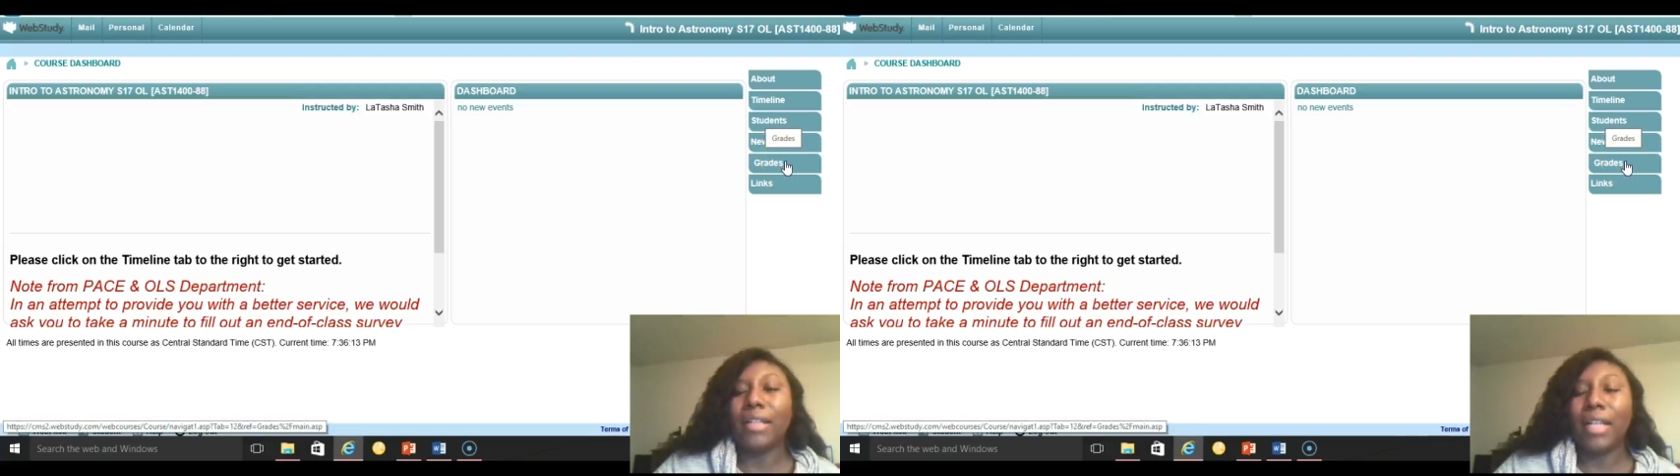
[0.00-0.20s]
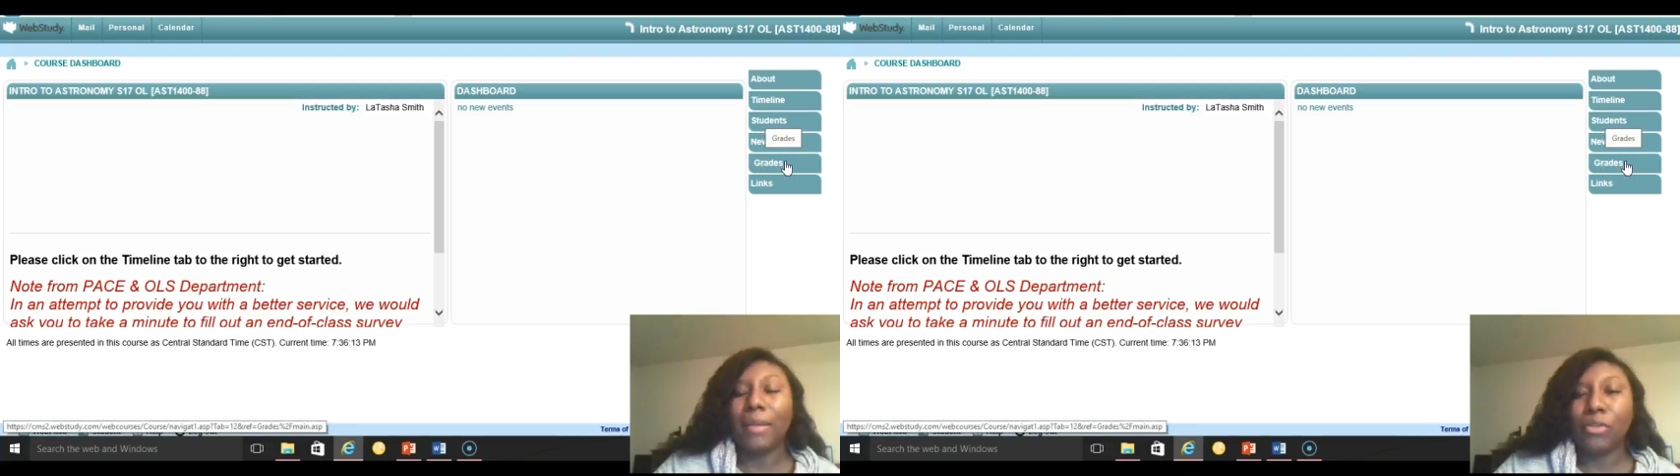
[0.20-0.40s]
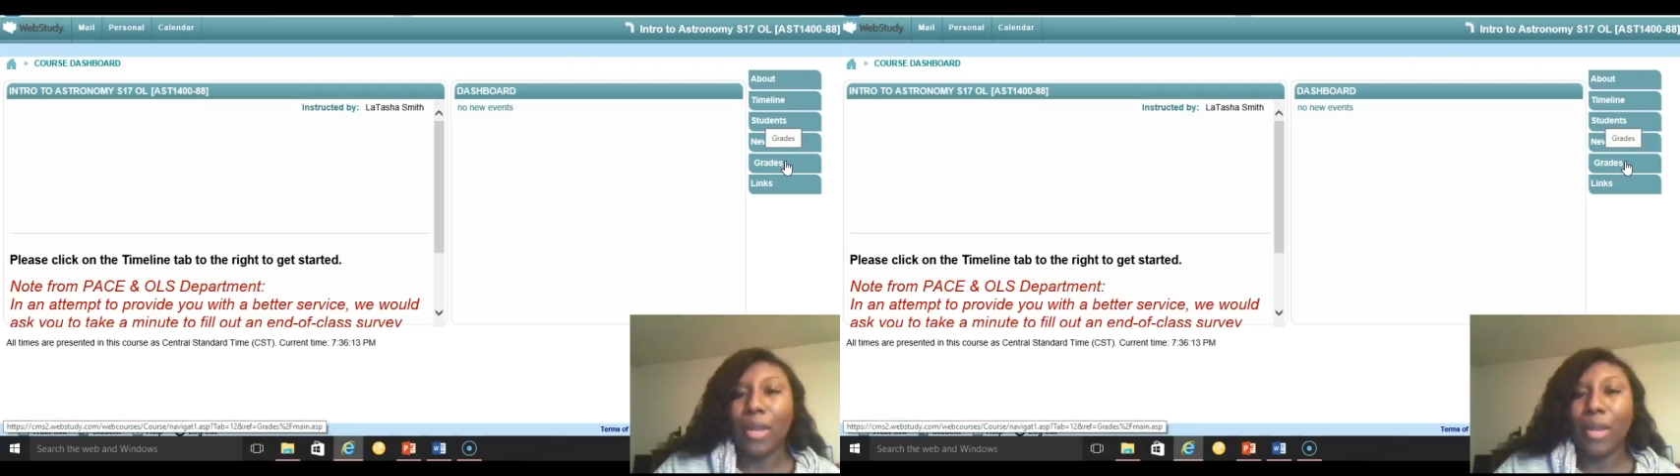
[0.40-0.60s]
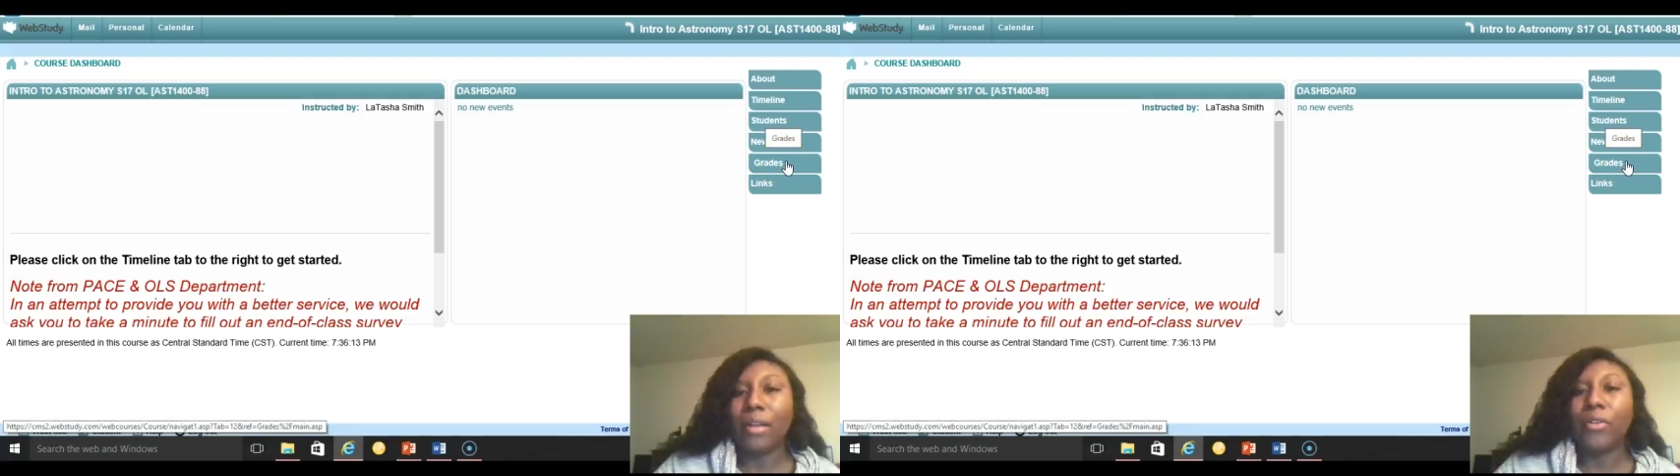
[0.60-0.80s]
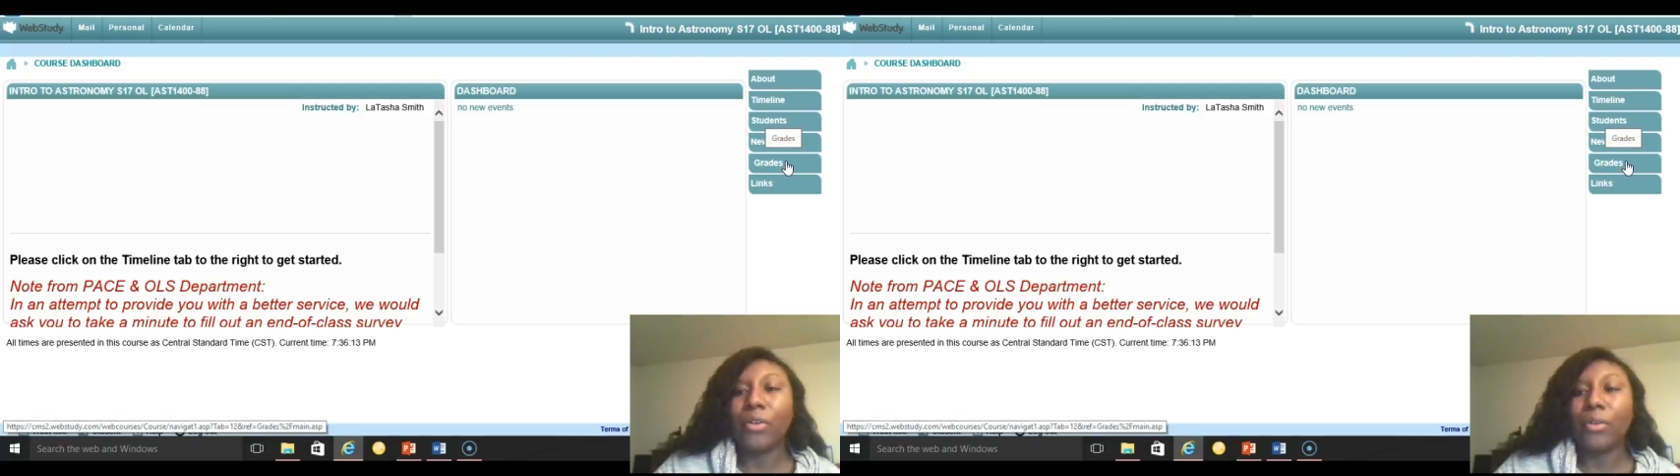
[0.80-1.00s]
and keep
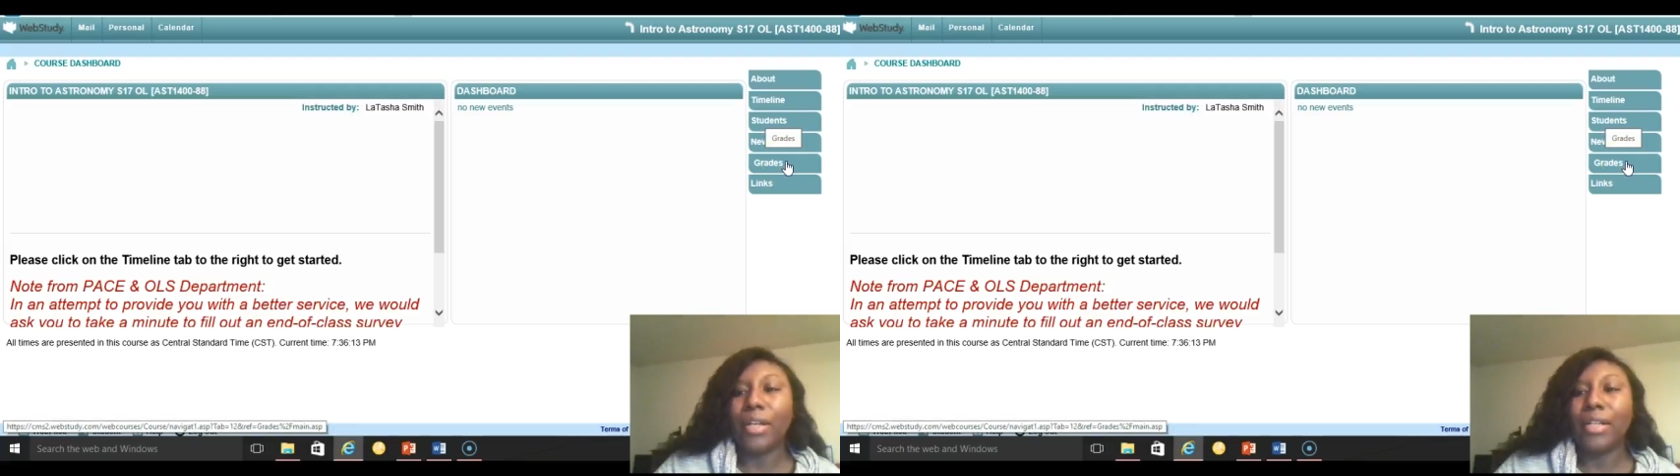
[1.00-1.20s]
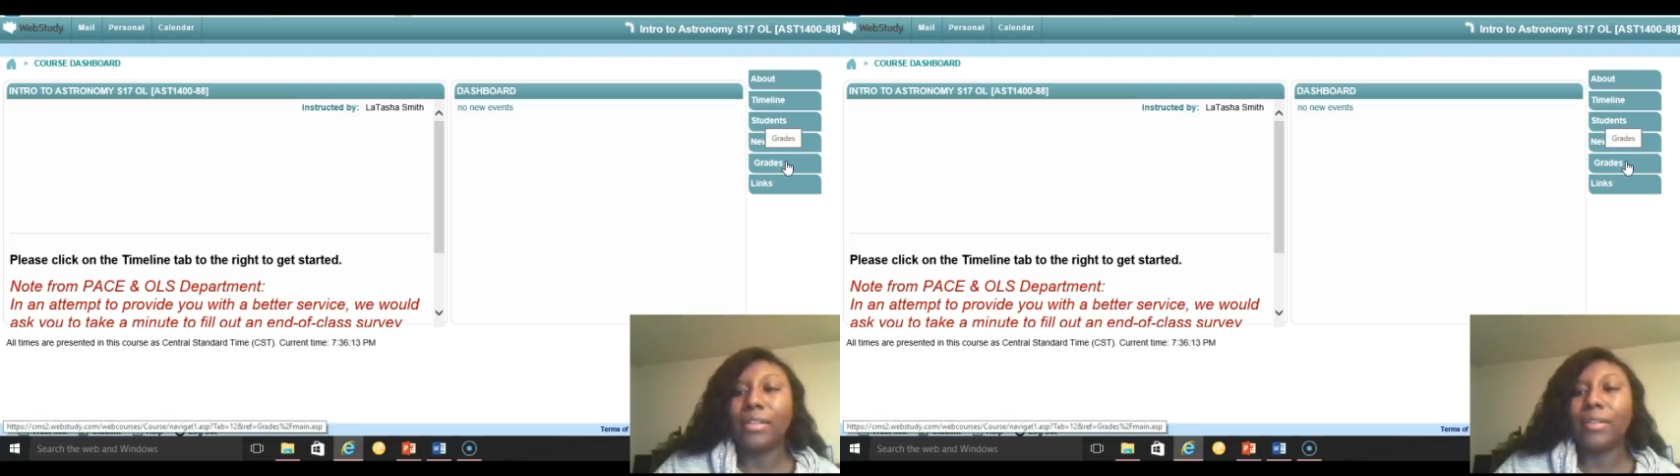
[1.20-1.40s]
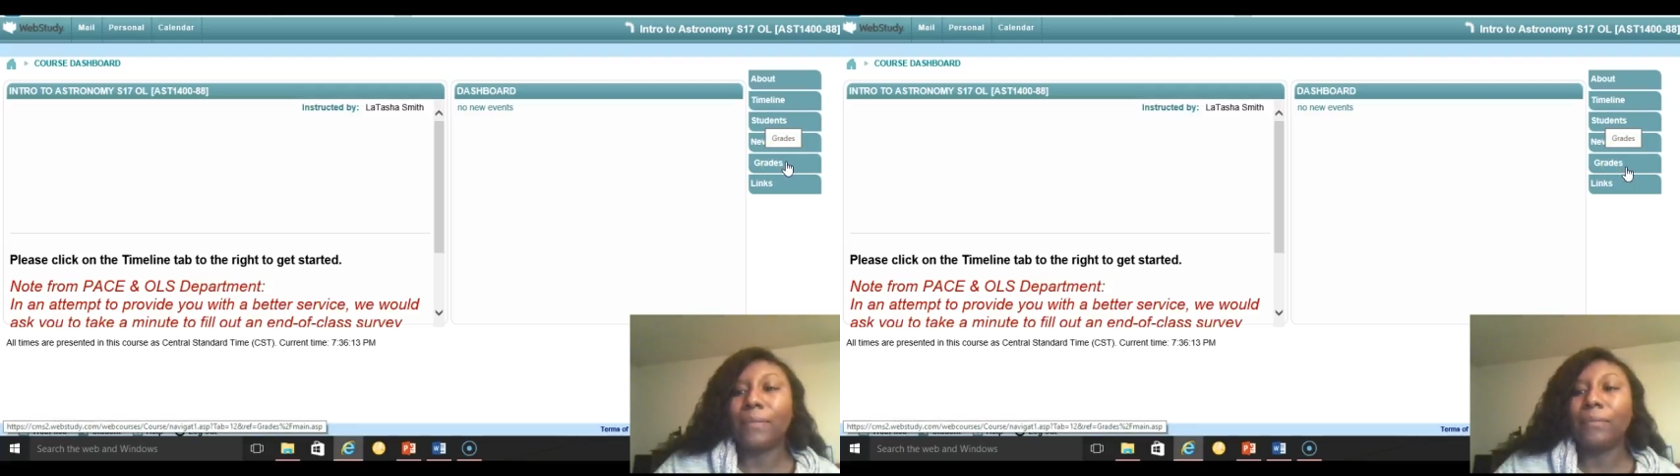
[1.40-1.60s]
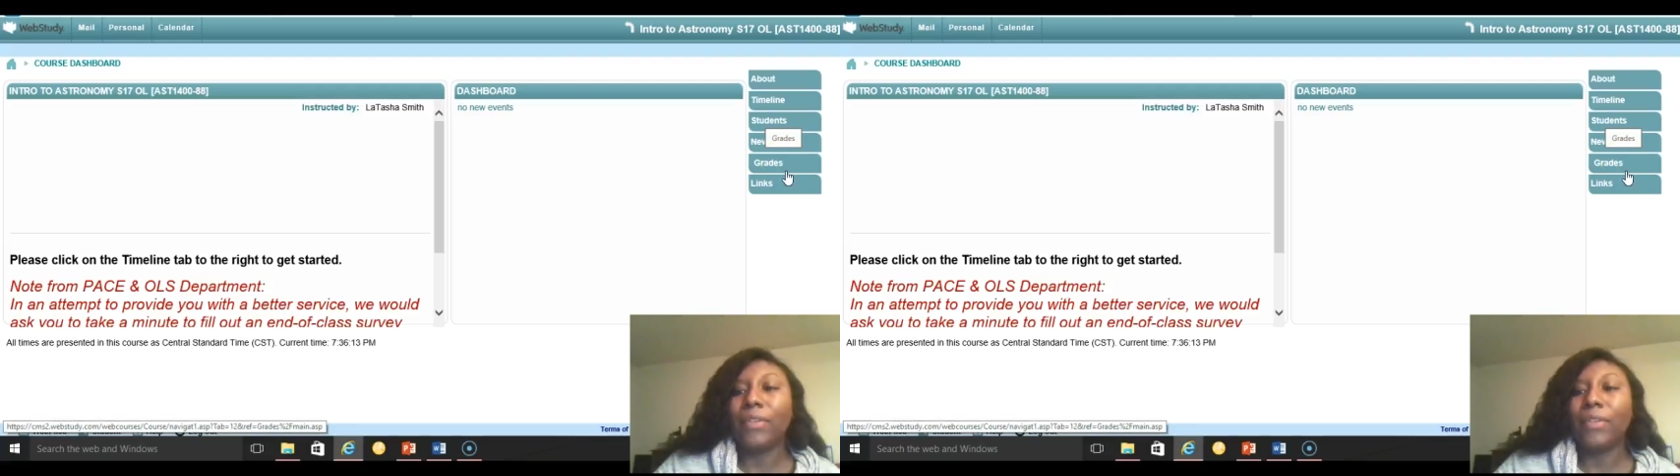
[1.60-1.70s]
track of your grades.